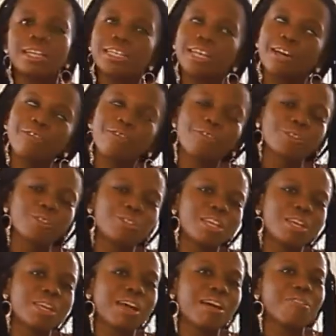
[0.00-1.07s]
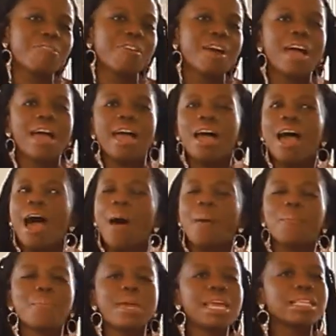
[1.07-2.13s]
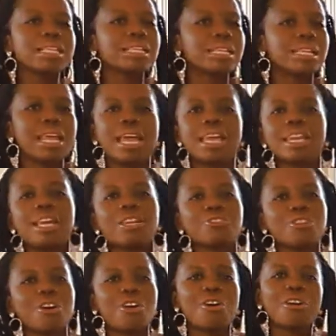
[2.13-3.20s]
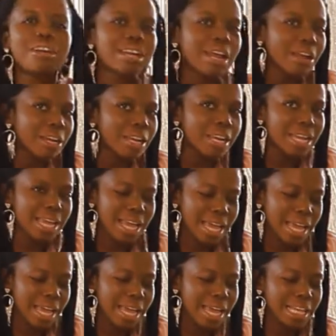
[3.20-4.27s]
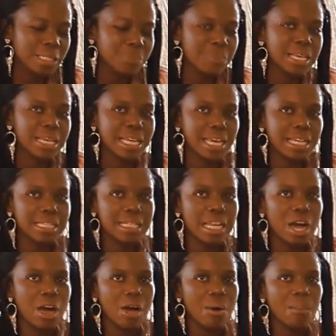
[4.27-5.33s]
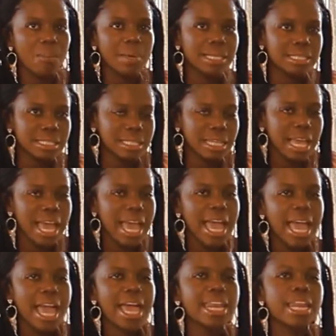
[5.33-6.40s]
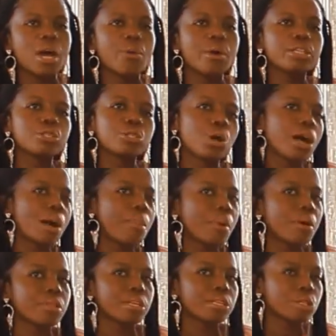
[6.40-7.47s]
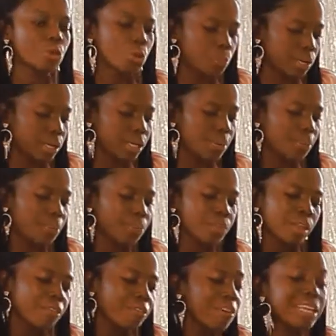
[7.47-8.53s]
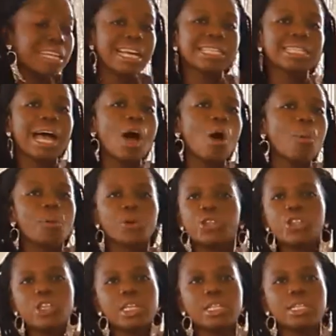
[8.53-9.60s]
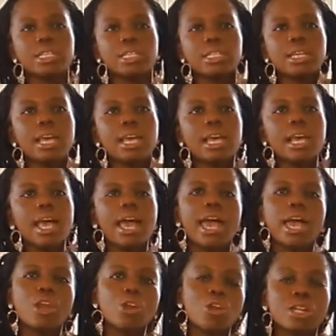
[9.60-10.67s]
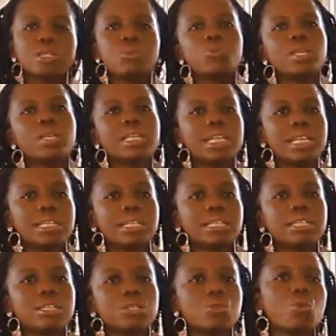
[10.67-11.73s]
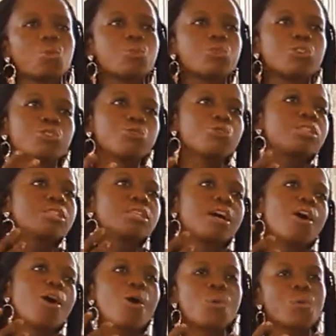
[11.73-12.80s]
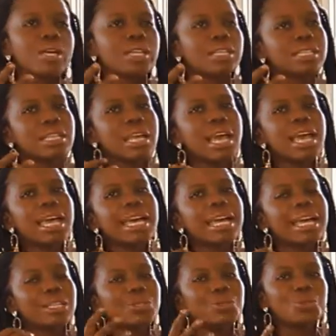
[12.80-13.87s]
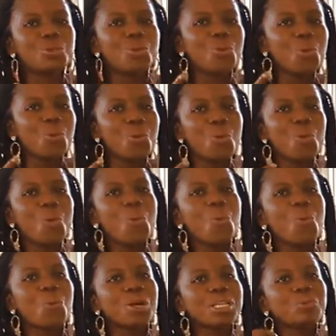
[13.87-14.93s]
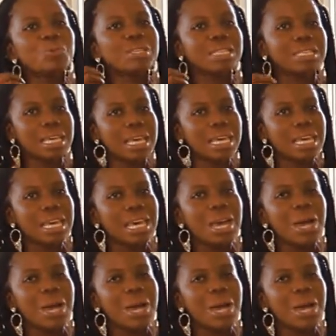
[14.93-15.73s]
Therefore, today you have amazing and extraordinary guest speakers in our midst, and they are going to talk about this topic. Failures are opportunity and not weaknesses. So we should always get to know what we say,